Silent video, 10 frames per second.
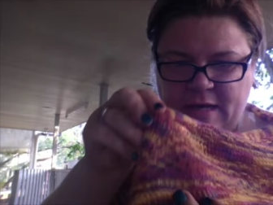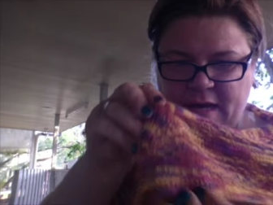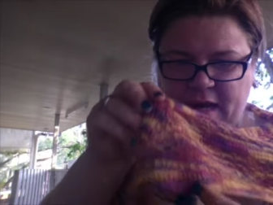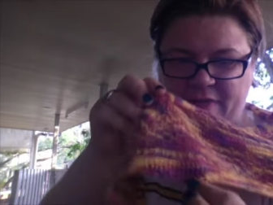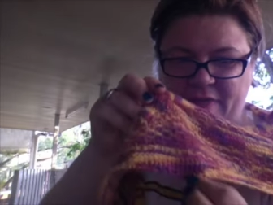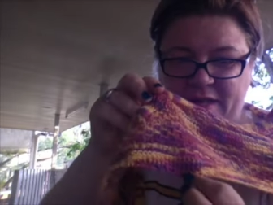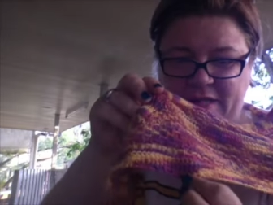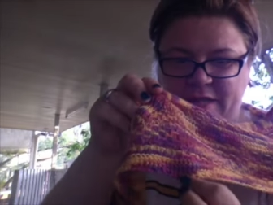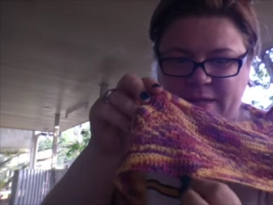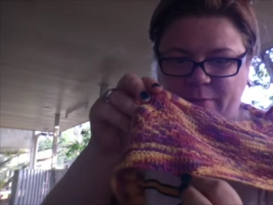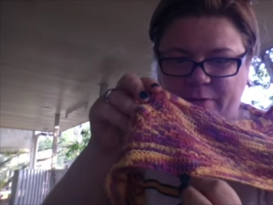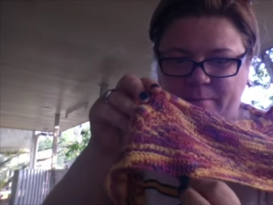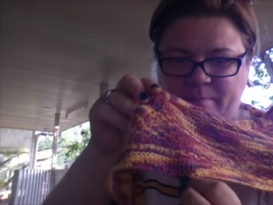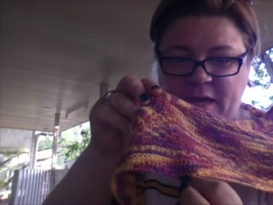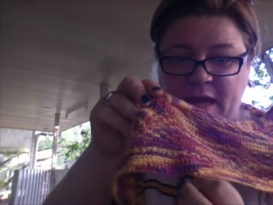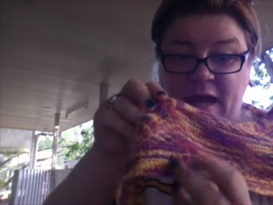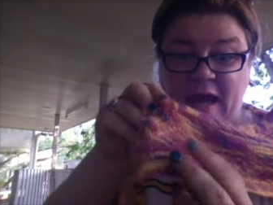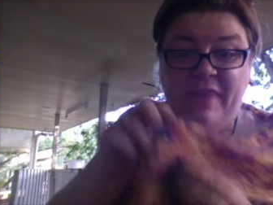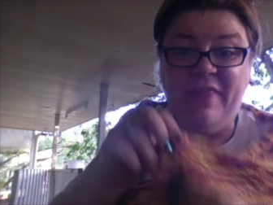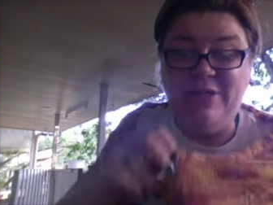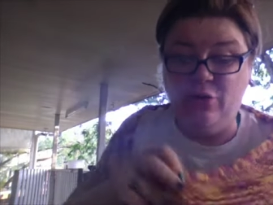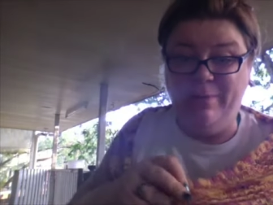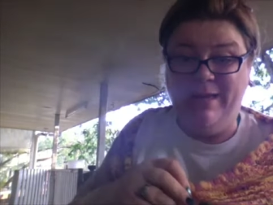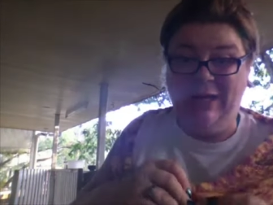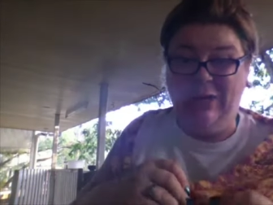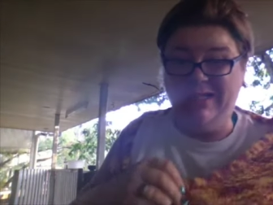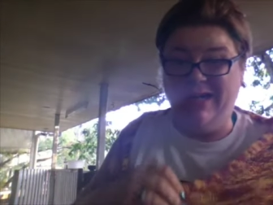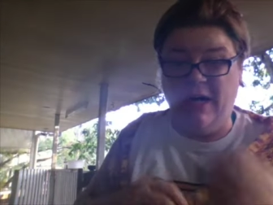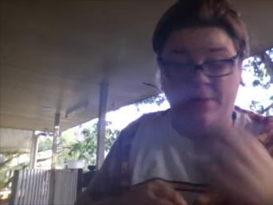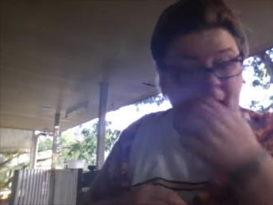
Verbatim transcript: and then down the bottom. And they took me a long time